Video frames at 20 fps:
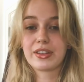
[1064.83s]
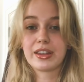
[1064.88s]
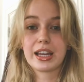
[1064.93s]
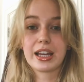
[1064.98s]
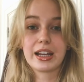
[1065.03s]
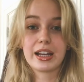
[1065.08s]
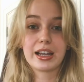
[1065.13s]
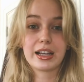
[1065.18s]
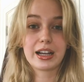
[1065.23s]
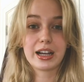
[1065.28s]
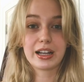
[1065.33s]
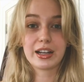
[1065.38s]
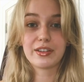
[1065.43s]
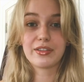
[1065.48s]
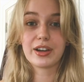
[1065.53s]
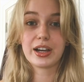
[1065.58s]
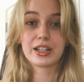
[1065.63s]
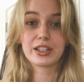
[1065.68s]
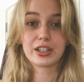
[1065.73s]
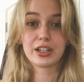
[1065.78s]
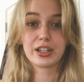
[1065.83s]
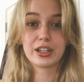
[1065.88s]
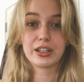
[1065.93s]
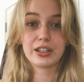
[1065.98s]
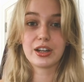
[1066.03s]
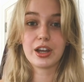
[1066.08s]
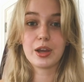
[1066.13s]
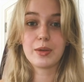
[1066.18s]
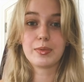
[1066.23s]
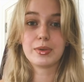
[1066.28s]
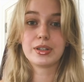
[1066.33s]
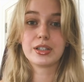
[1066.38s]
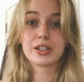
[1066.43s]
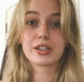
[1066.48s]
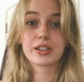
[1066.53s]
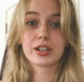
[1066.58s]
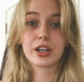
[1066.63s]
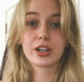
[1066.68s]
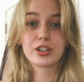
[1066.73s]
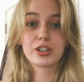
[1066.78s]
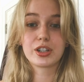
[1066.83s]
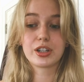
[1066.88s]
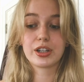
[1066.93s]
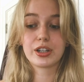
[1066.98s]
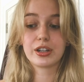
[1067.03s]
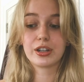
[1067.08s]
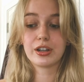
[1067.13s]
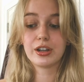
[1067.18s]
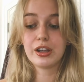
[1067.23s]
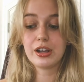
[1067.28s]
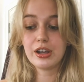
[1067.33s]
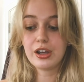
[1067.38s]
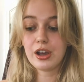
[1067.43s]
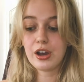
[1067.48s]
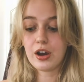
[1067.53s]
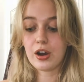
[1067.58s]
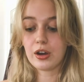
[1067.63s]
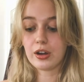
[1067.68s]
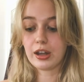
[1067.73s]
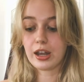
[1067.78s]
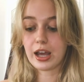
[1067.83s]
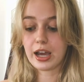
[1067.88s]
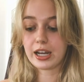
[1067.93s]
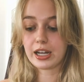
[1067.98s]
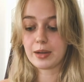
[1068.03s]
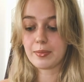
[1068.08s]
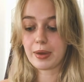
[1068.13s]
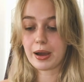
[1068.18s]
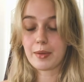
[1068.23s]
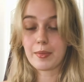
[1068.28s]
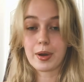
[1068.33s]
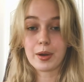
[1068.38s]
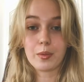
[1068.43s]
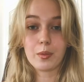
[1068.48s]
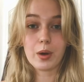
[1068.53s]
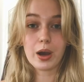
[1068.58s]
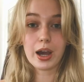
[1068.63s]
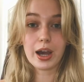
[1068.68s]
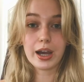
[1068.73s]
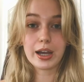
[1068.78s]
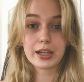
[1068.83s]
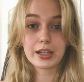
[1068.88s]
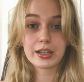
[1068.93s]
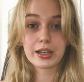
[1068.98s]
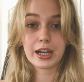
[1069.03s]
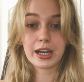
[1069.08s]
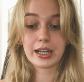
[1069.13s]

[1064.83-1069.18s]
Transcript: and then I kind of had an open discussion online about my work.